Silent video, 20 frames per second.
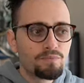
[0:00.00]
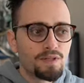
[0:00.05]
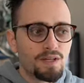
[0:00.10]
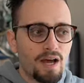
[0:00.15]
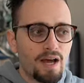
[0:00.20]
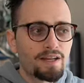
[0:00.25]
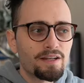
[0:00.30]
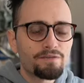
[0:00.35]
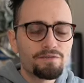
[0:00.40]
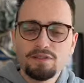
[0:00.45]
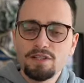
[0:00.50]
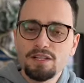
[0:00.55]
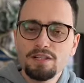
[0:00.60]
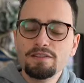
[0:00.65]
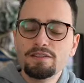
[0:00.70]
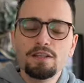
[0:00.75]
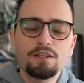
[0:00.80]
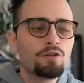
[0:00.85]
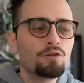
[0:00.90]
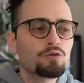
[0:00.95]
kind of
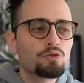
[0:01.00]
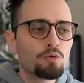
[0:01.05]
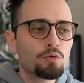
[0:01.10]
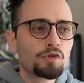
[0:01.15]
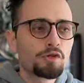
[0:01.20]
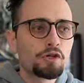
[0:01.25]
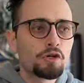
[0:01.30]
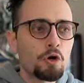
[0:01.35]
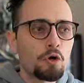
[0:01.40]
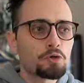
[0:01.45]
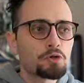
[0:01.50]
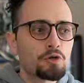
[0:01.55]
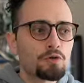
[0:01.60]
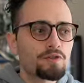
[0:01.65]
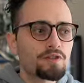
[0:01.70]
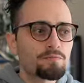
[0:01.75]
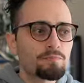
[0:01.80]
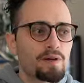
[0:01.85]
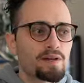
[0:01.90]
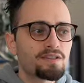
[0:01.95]
continue to encroach on
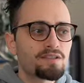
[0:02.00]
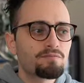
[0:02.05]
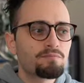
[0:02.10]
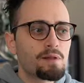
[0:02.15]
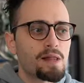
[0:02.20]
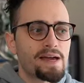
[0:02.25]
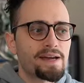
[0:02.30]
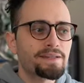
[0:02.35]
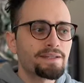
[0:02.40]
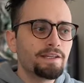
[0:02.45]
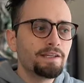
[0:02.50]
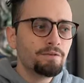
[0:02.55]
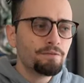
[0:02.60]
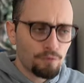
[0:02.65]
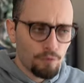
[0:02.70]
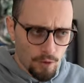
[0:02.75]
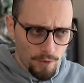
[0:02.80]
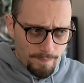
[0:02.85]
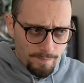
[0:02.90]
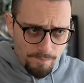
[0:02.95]
the space of black.
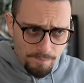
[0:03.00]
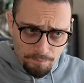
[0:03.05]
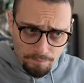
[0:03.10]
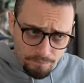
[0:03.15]
e4.